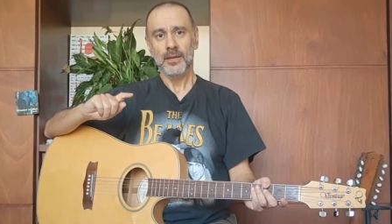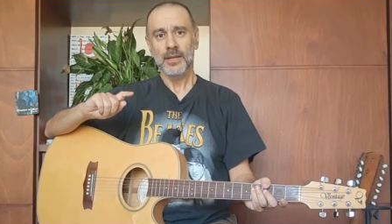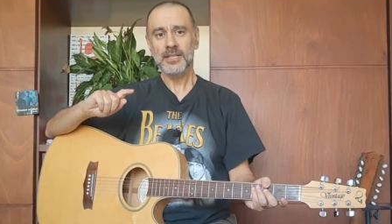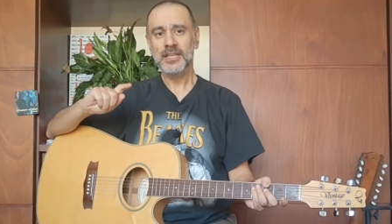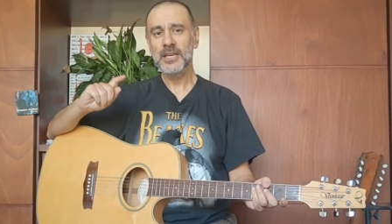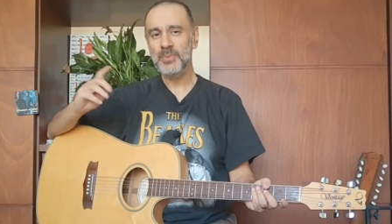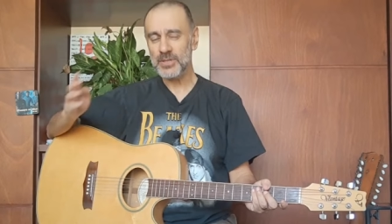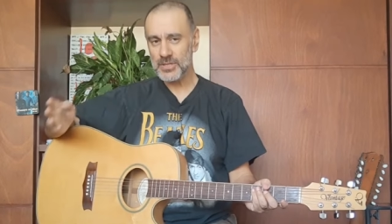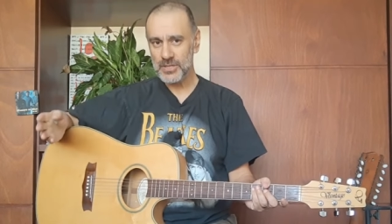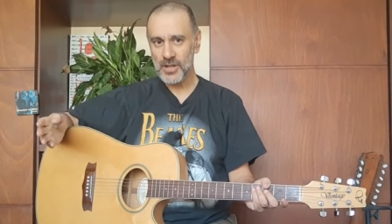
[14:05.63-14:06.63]
Let's keep it
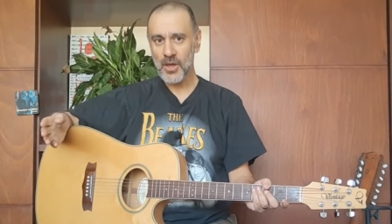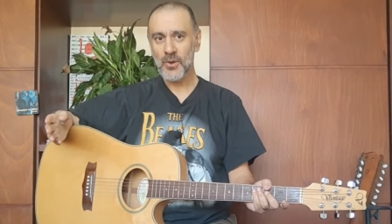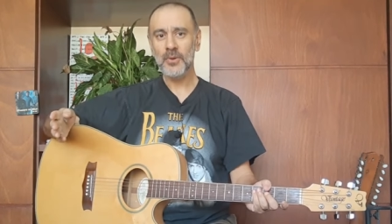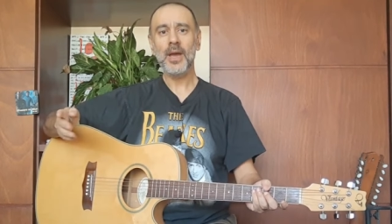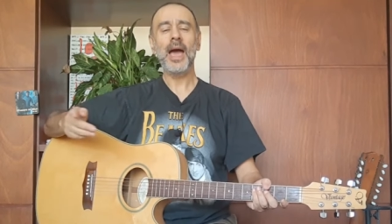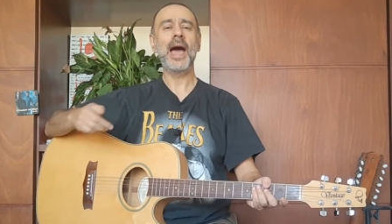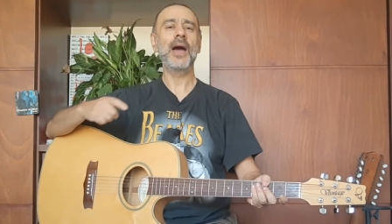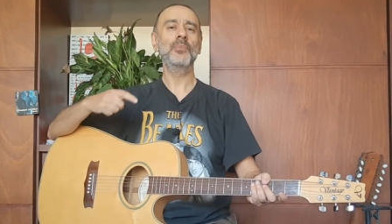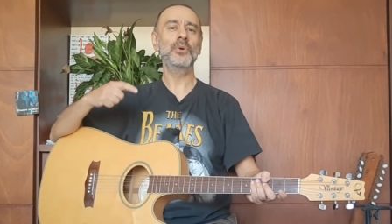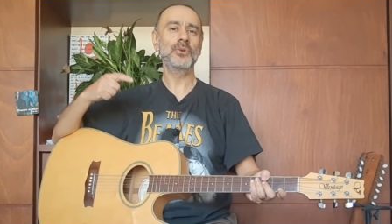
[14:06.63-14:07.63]
slow
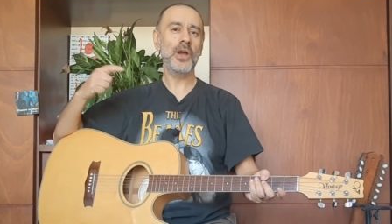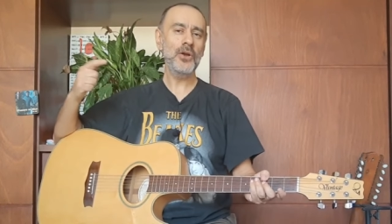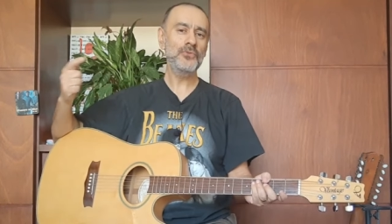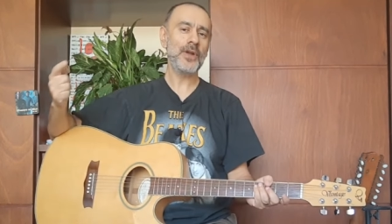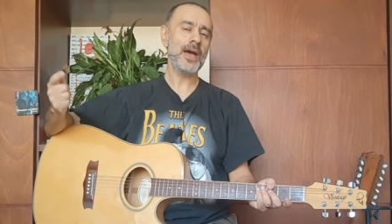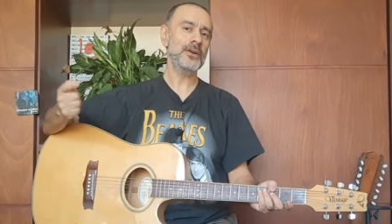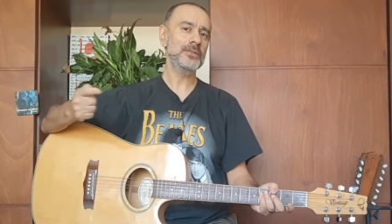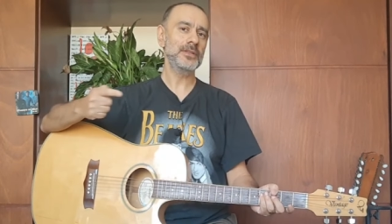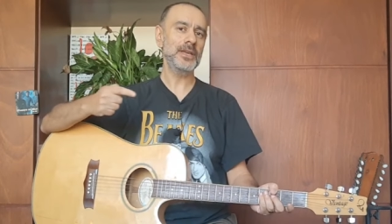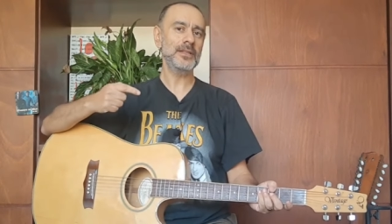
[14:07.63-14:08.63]
and we'll go
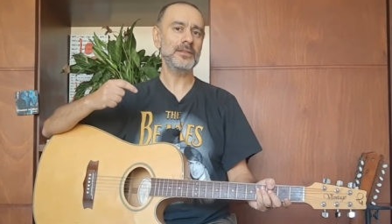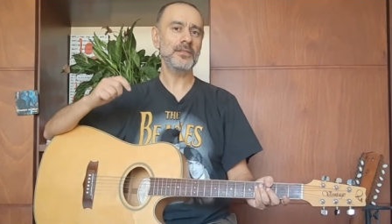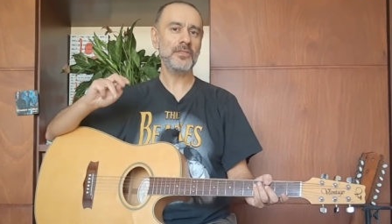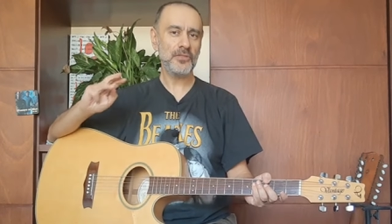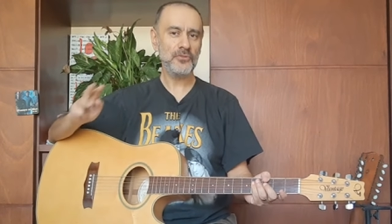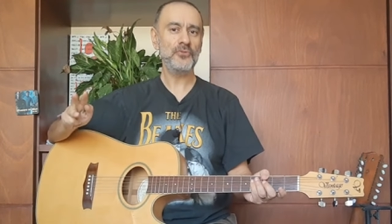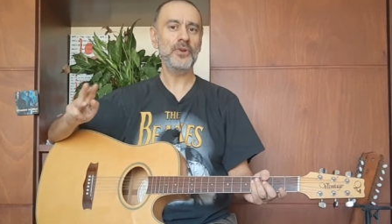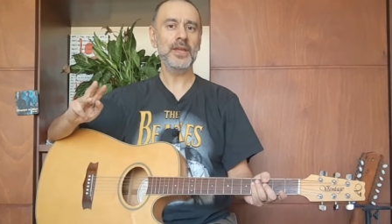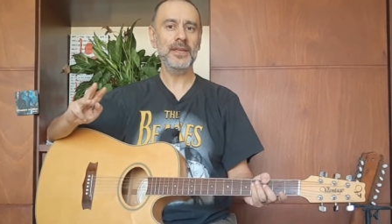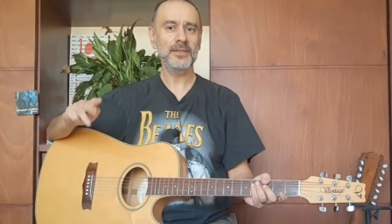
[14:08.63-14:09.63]
round it
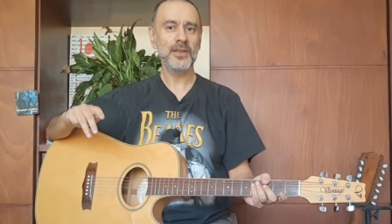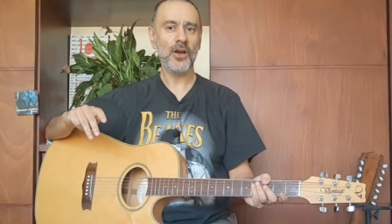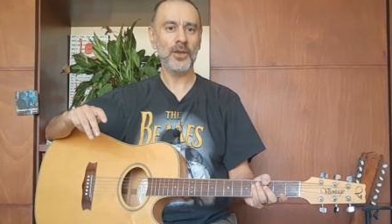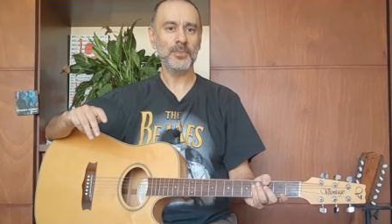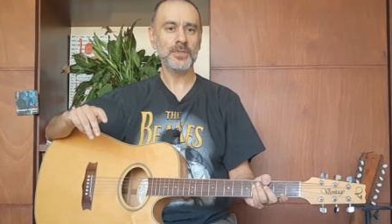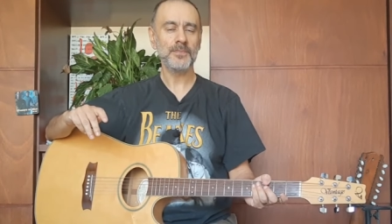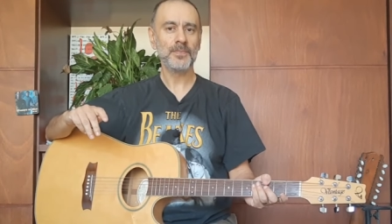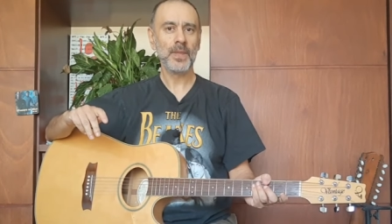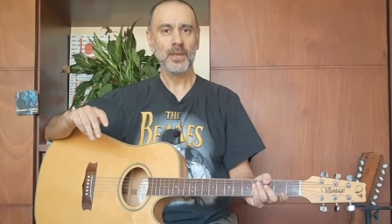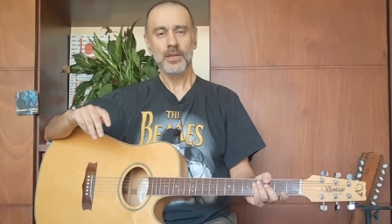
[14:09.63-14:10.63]
three times.
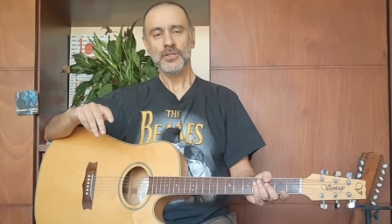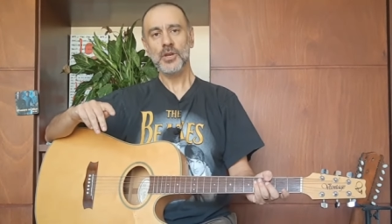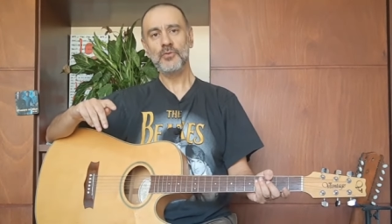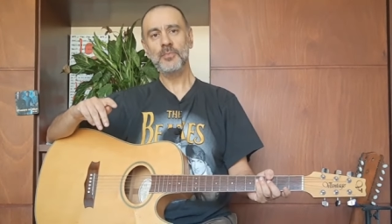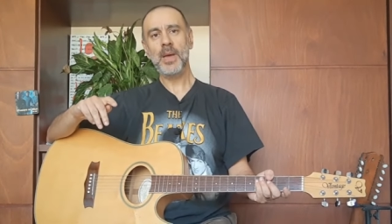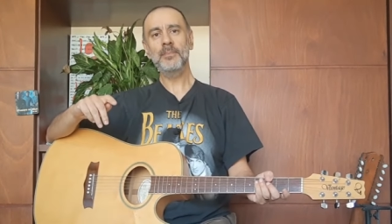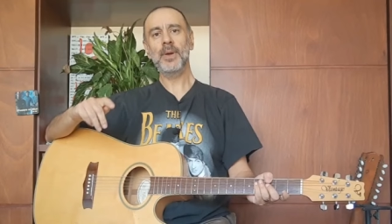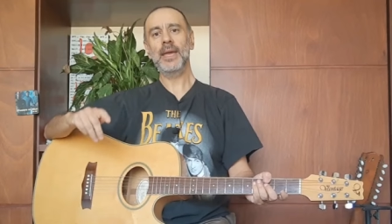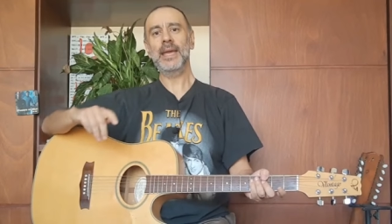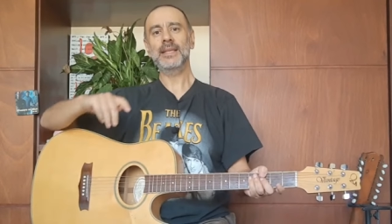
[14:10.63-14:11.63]
So
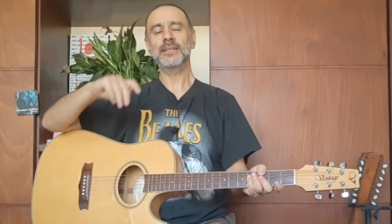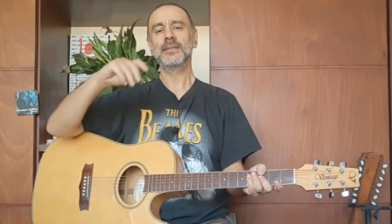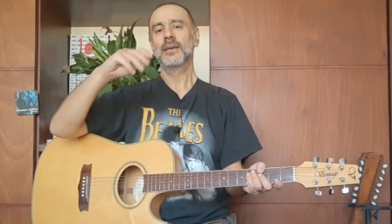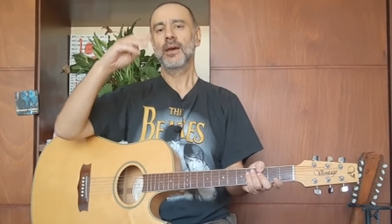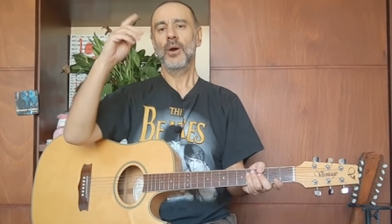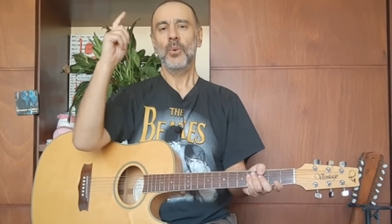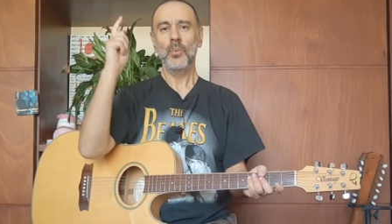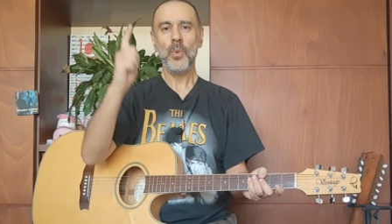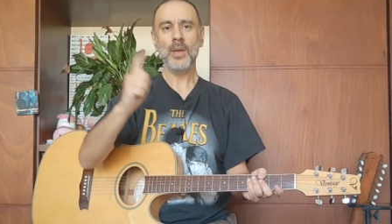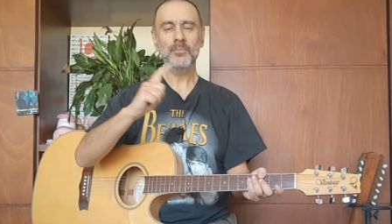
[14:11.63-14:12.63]
remember, it's
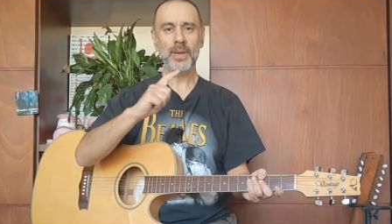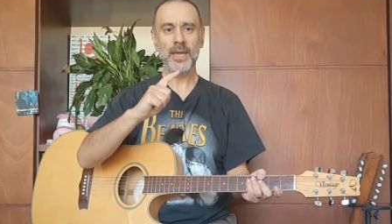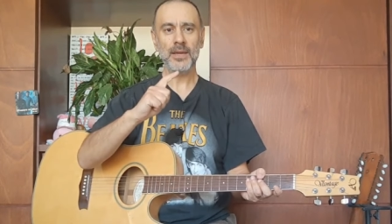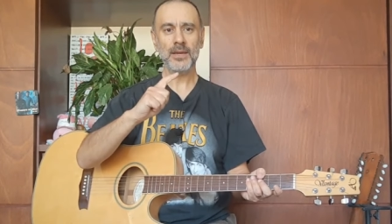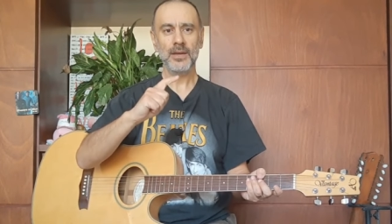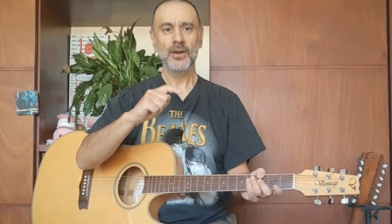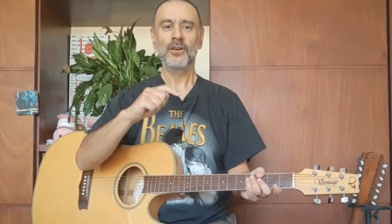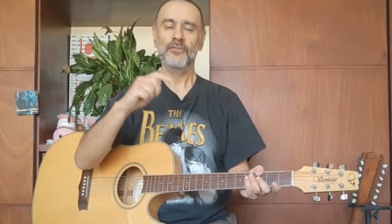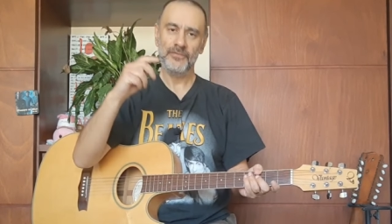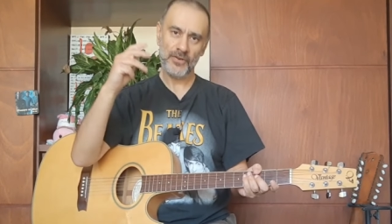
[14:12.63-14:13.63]
one pick
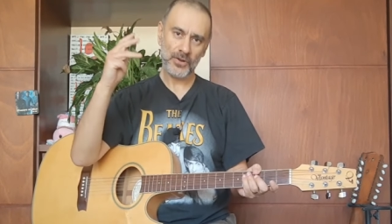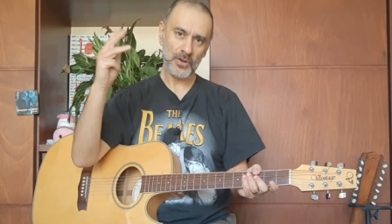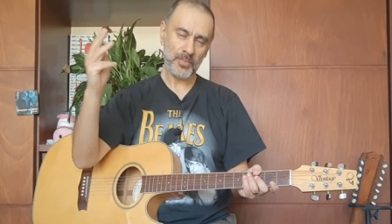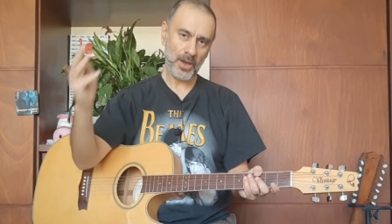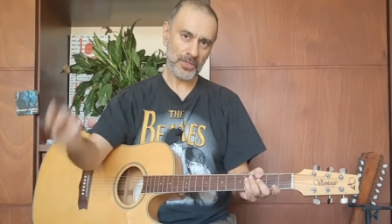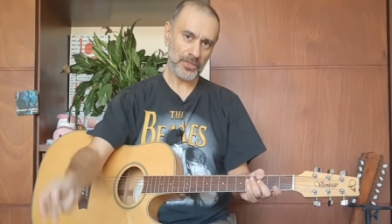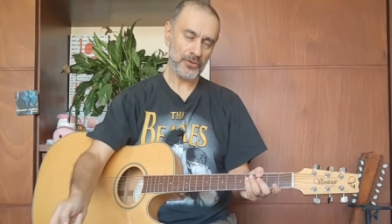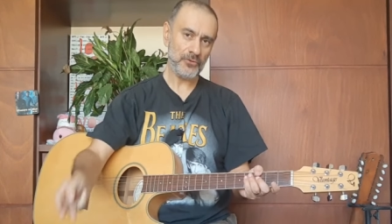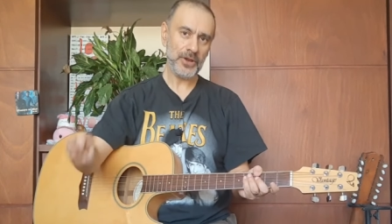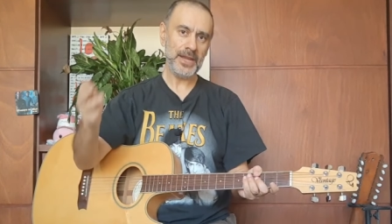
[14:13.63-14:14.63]
followed by
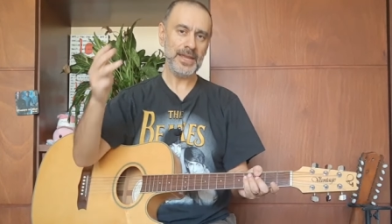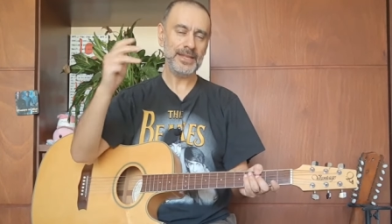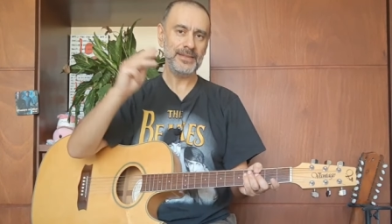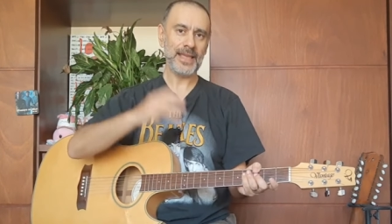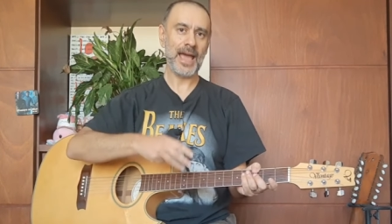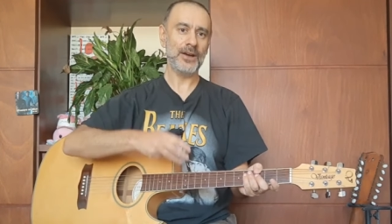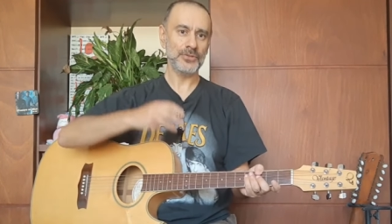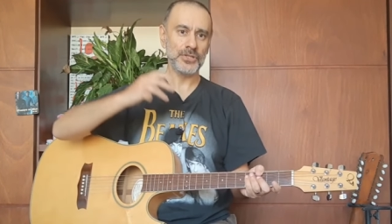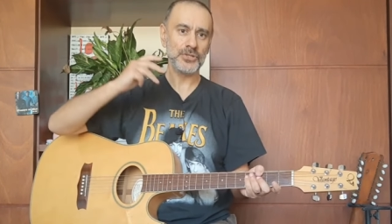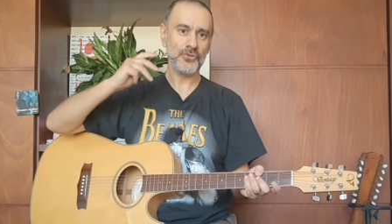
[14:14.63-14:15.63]
three
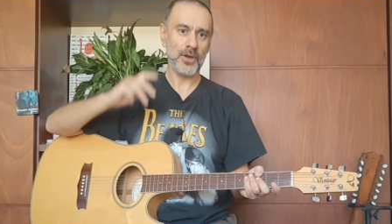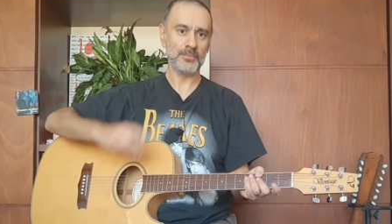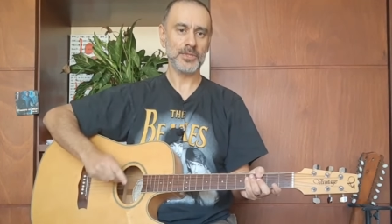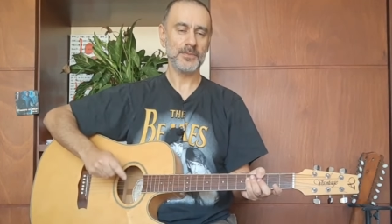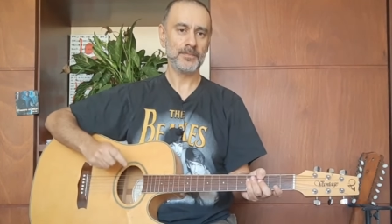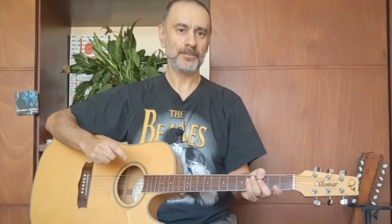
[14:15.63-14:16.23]
down strums.